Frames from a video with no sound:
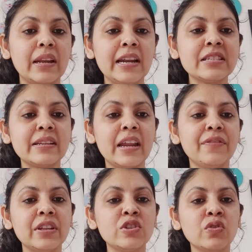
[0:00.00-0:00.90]
Let's
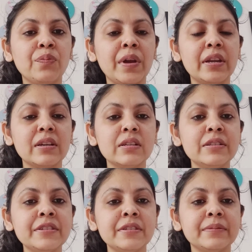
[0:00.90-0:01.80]
clarify the Two of
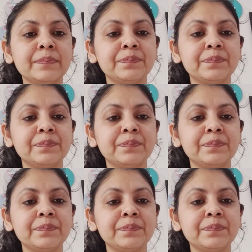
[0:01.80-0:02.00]
Pentacles.